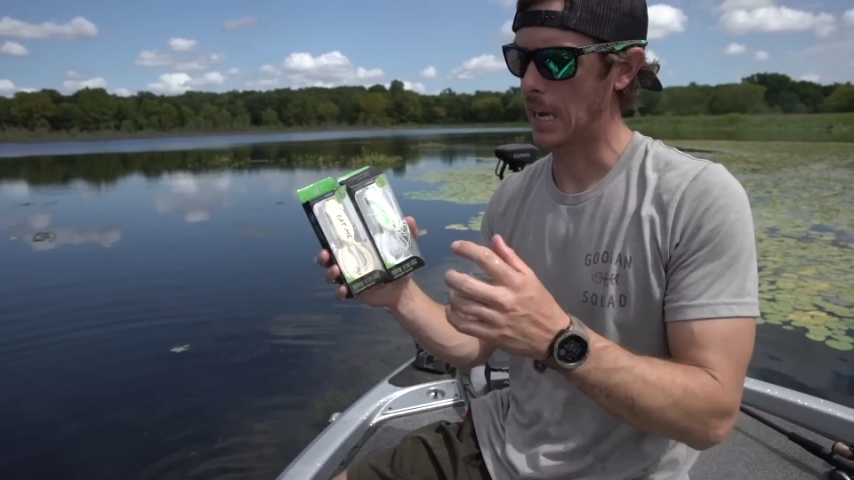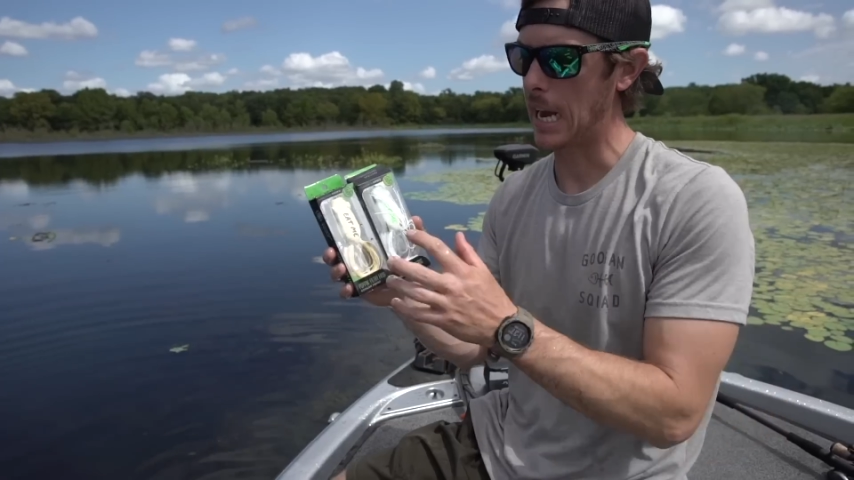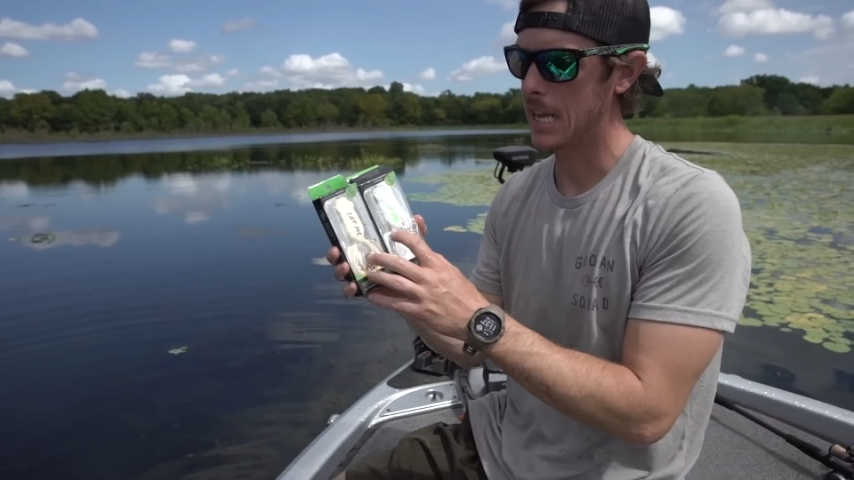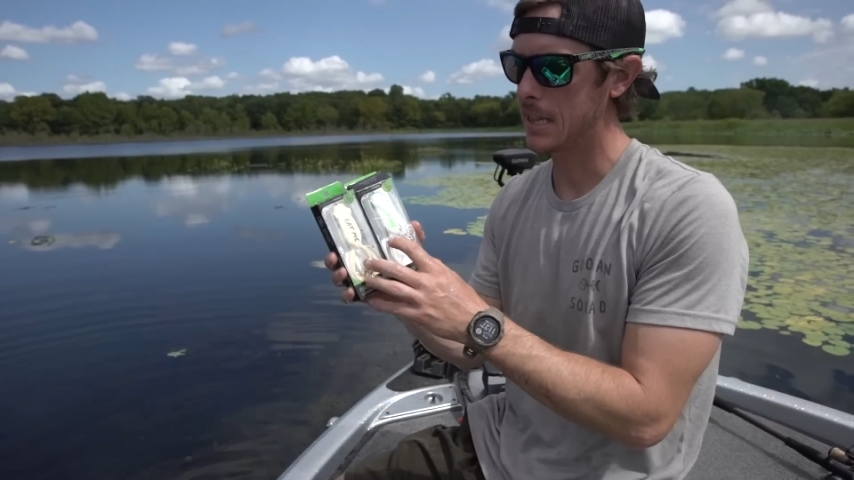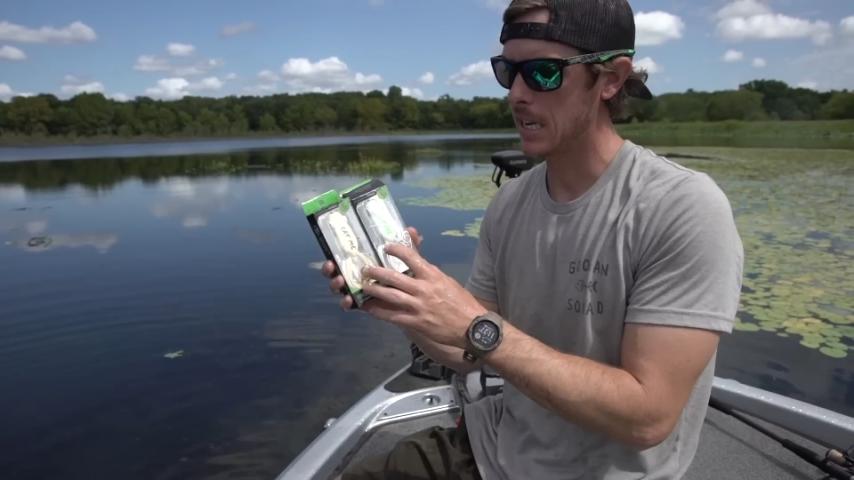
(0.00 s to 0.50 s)

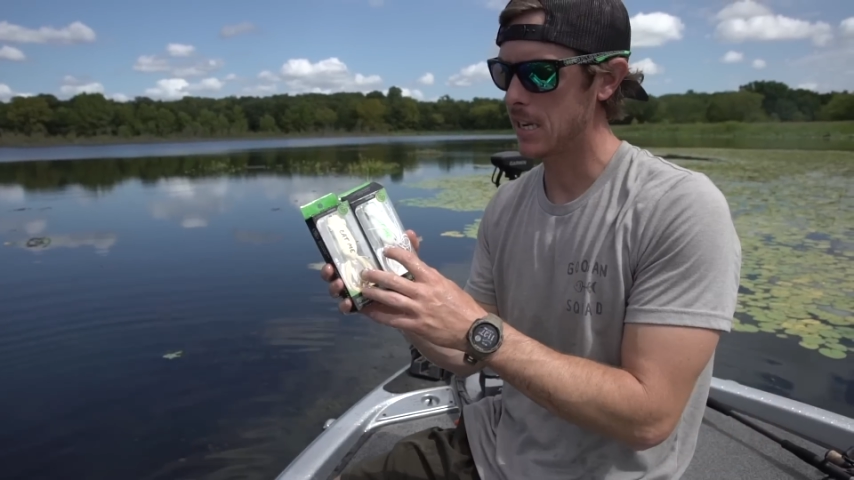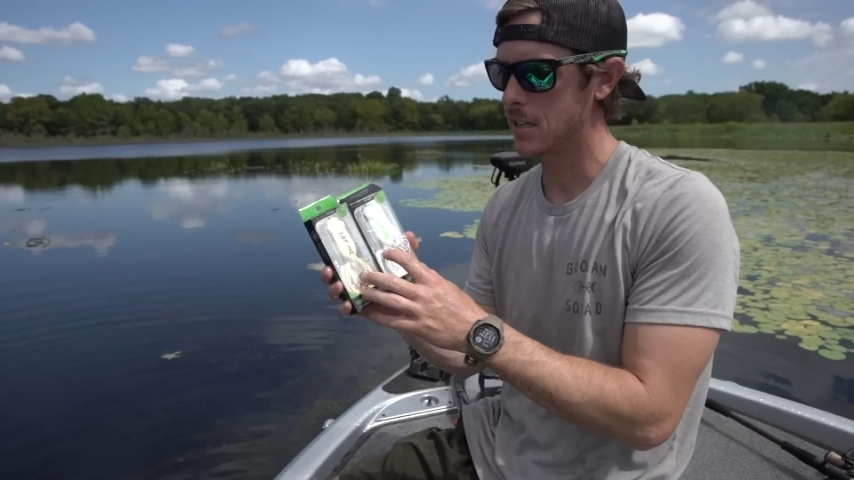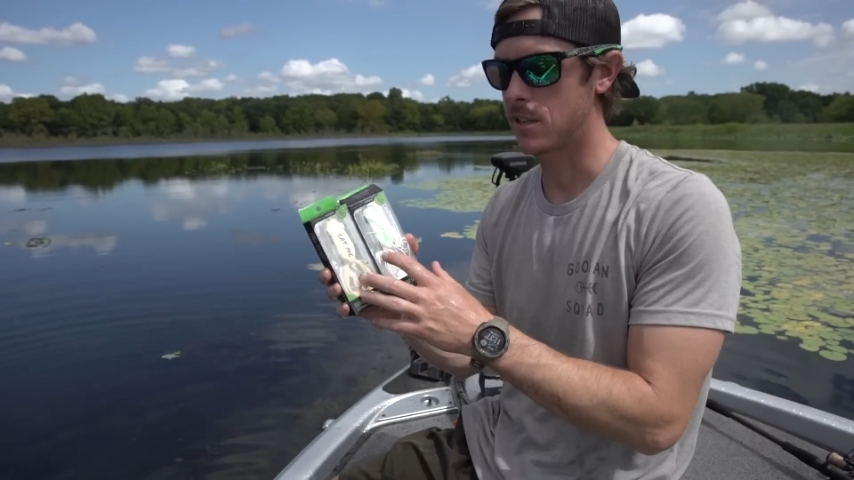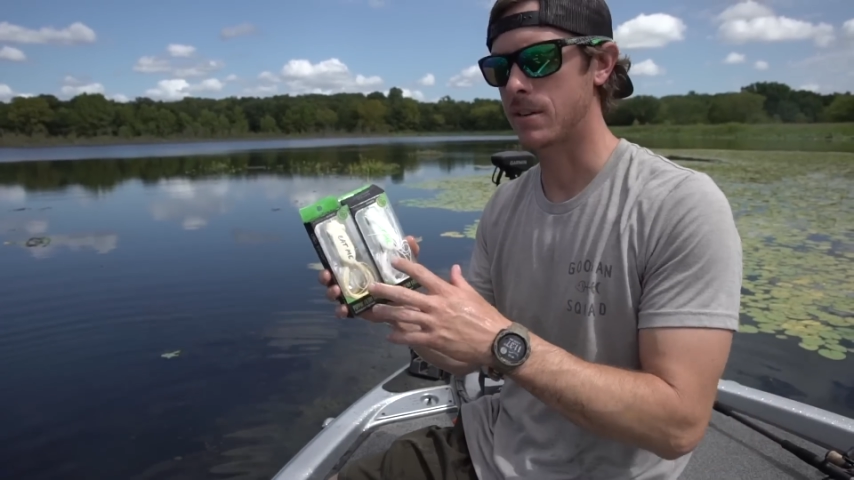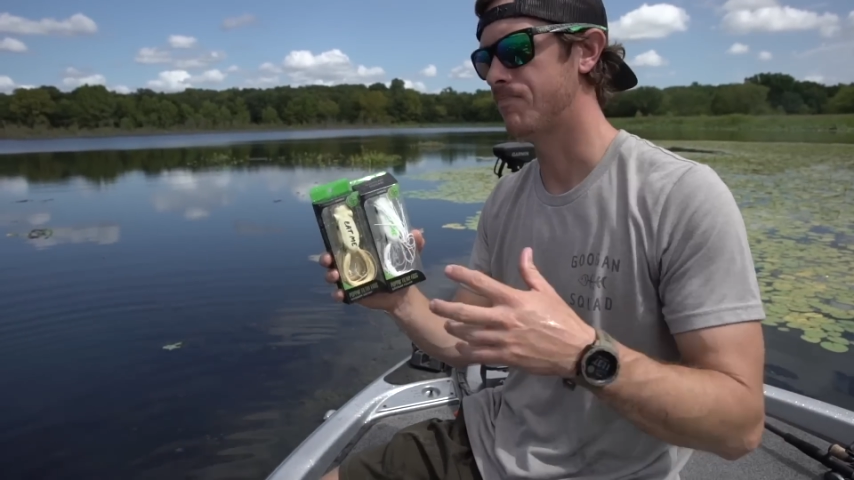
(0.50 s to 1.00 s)
and
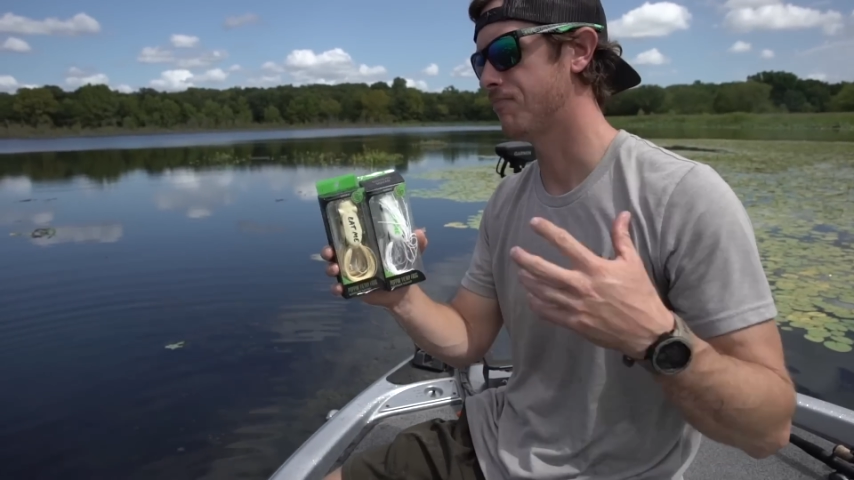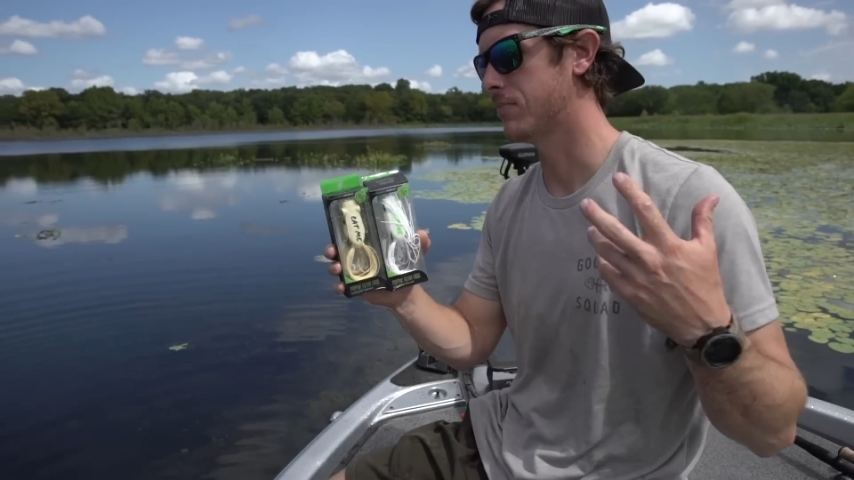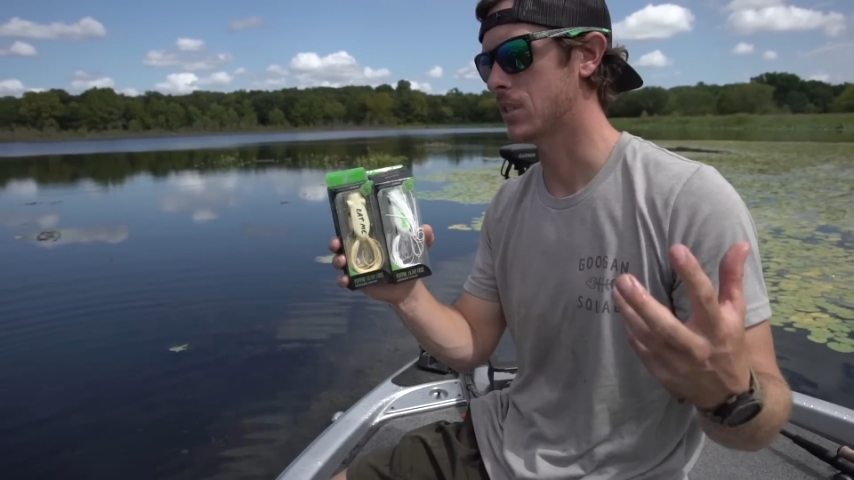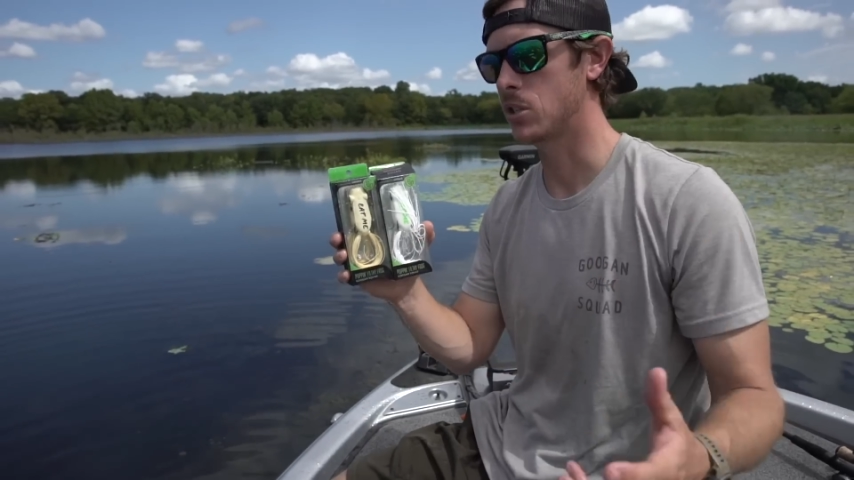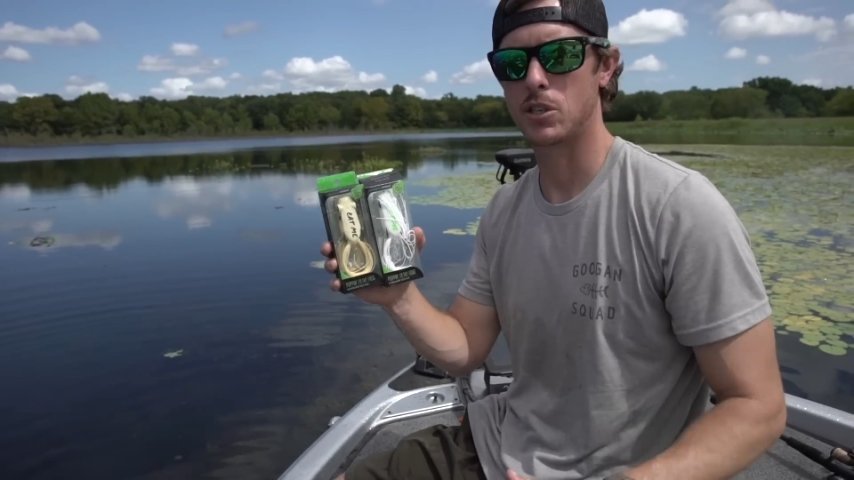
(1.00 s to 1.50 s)
these.
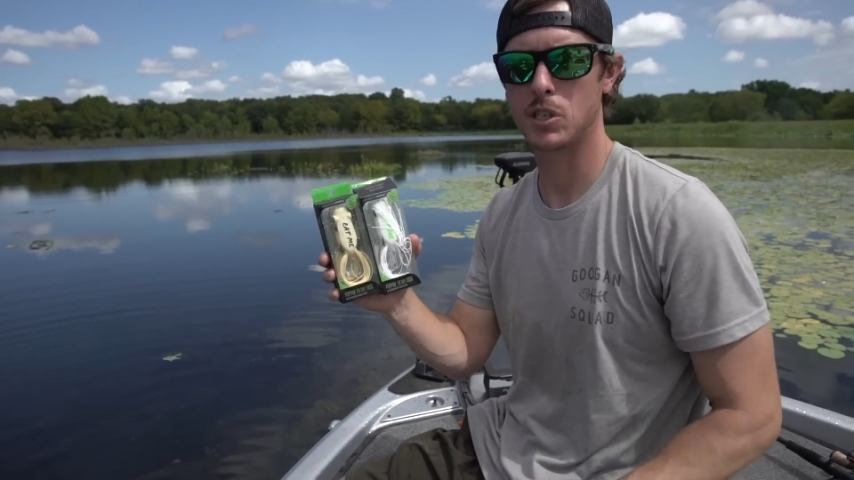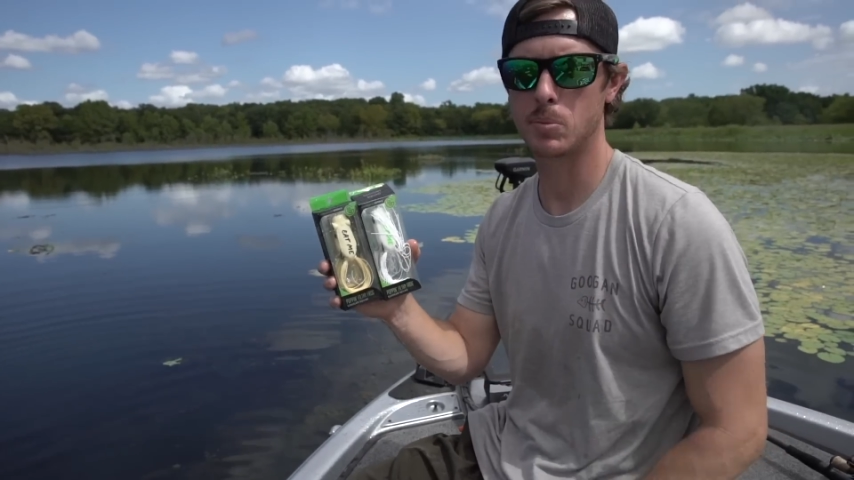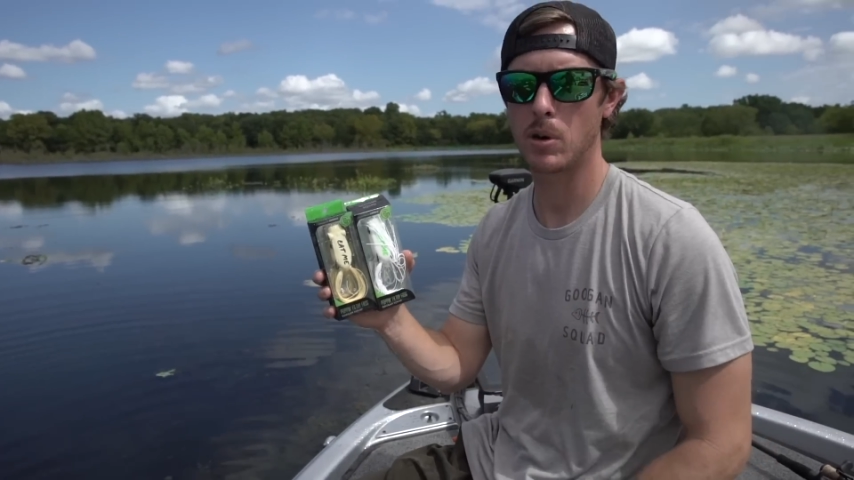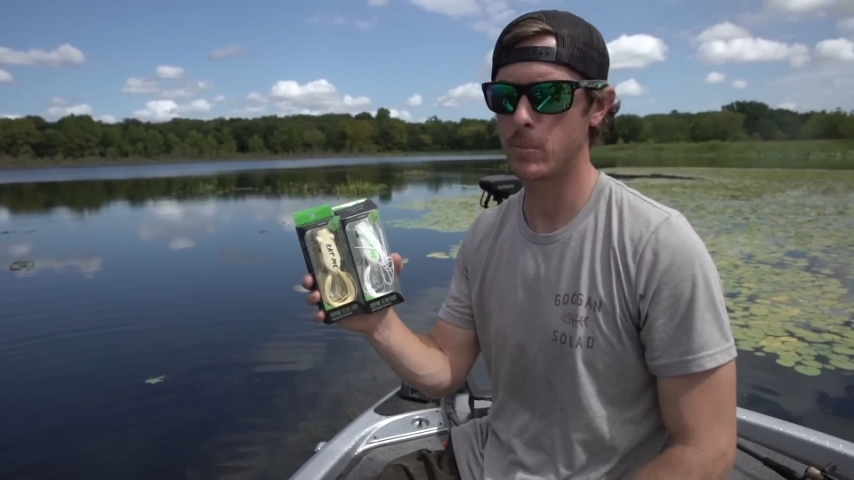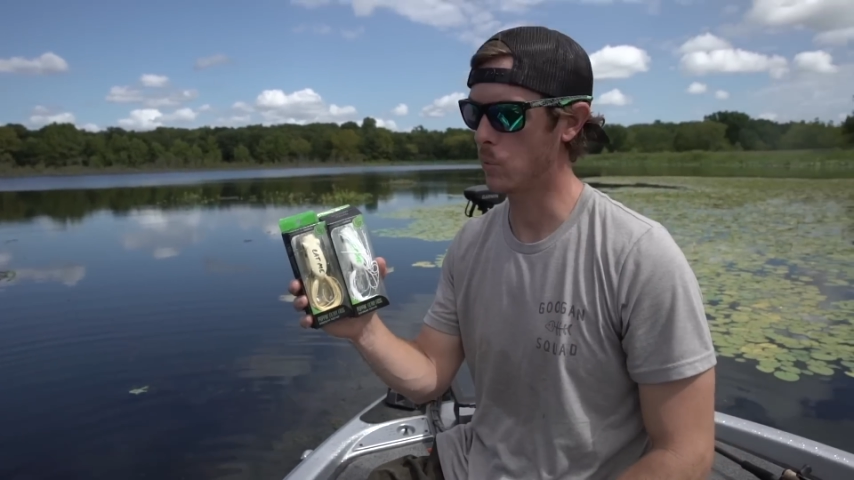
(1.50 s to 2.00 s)
Just
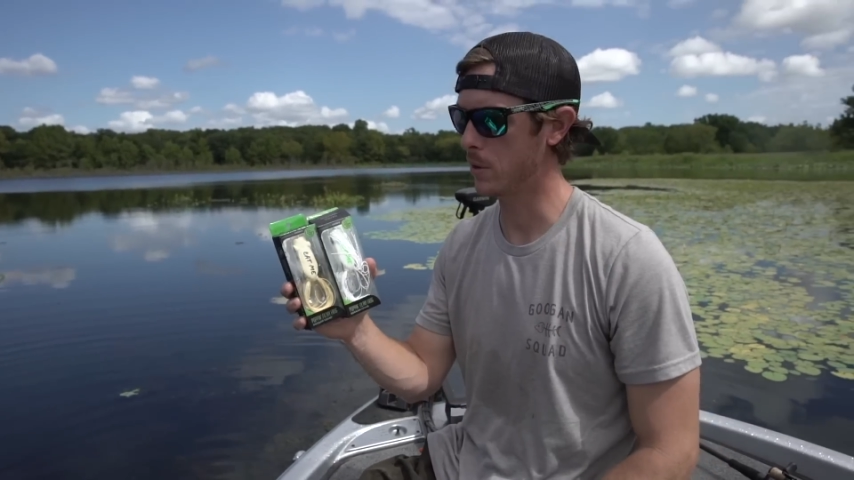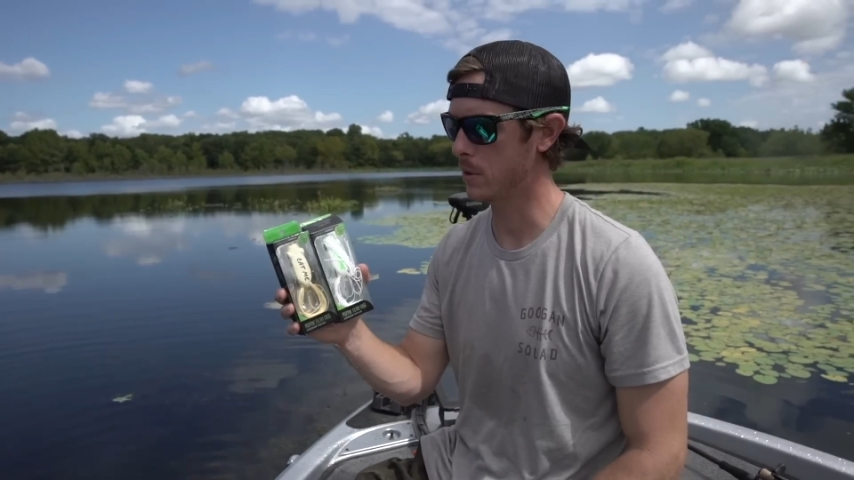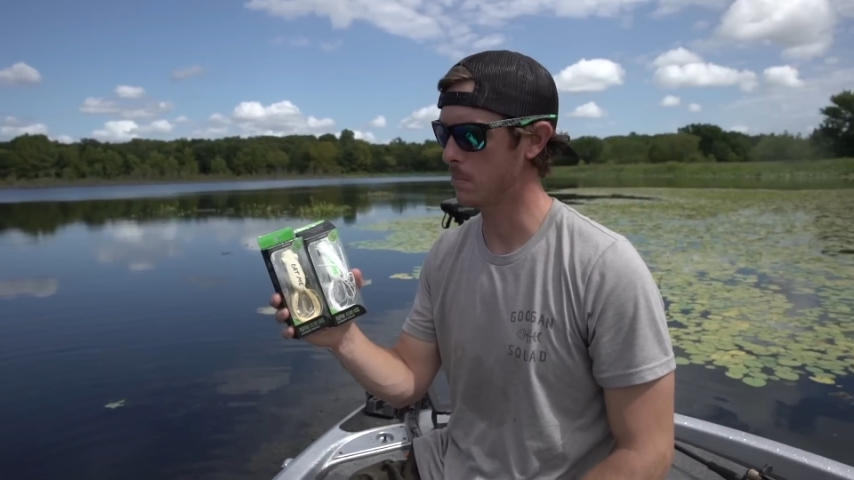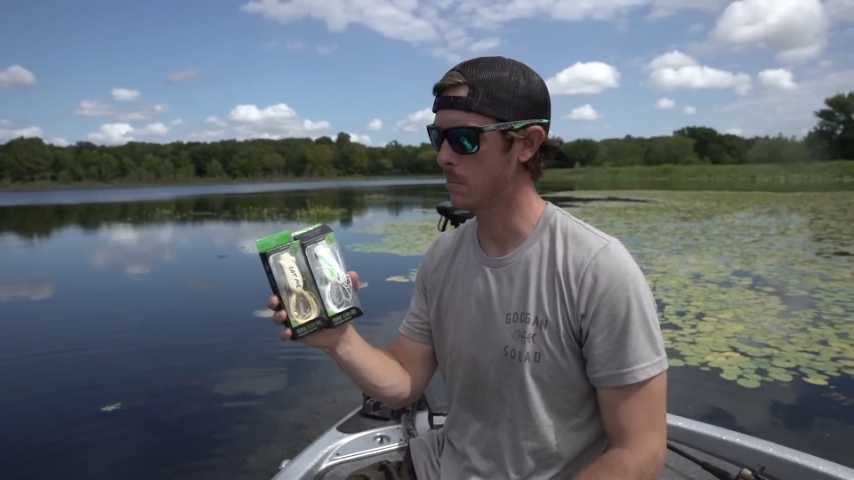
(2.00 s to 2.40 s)
experiment with them,